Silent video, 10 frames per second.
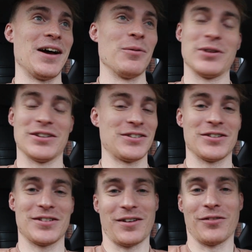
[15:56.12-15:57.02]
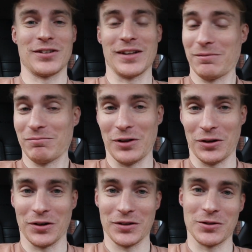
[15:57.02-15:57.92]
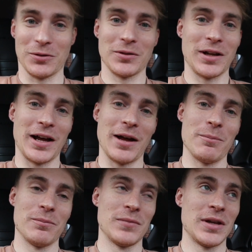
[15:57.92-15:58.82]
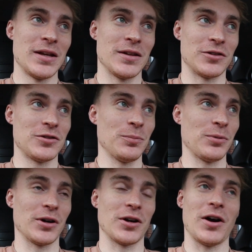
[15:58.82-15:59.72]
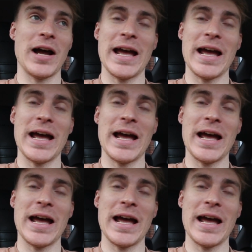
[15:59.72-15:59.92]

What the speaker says: Which is just obviously not good at all. The Supra got